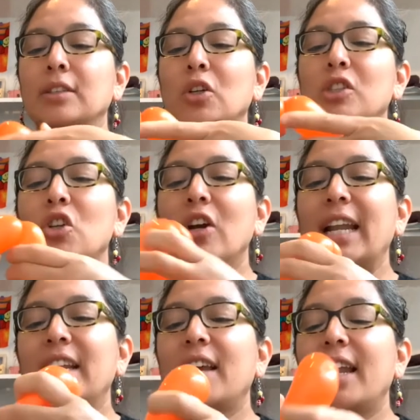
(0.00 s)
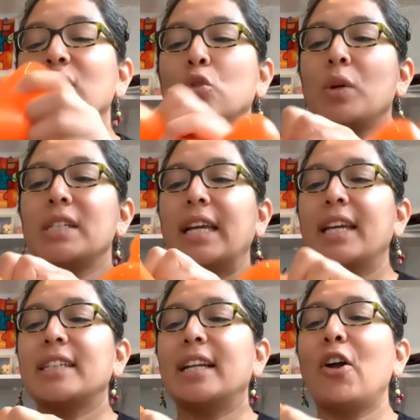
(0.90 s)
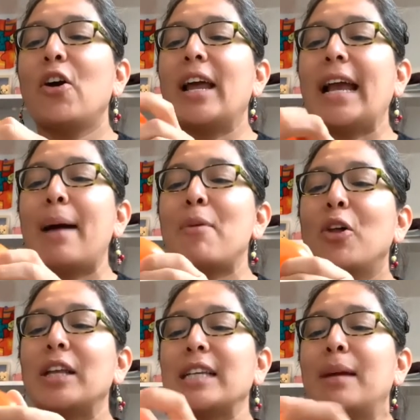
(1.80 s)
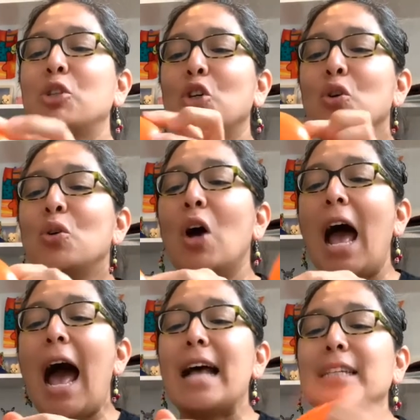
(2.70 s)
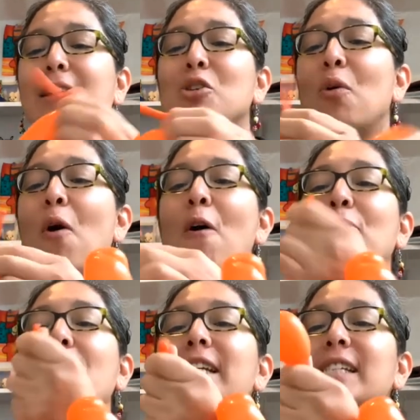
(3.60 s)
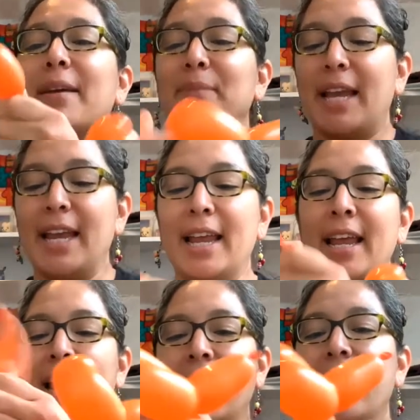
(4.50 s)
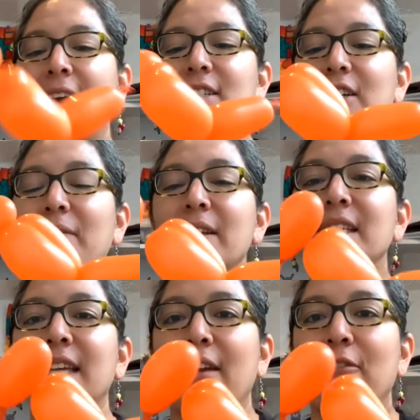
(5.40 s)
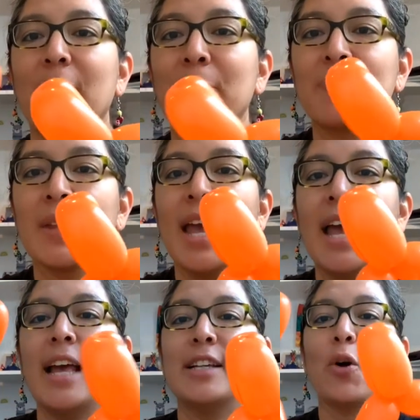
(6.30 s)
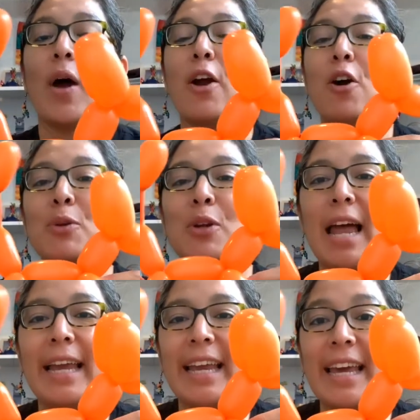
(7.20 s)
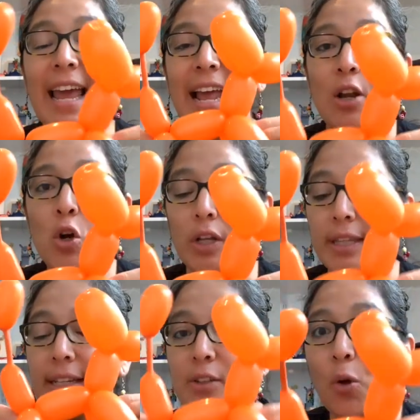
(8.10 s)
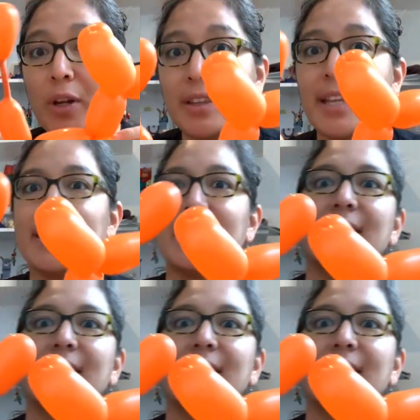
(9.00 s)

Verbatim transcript: so it's not gonna get and twist, and kids are not gonna come all the time to you asking to fix them. It's gonna be safe. So I hope you like it. Look, there's other things,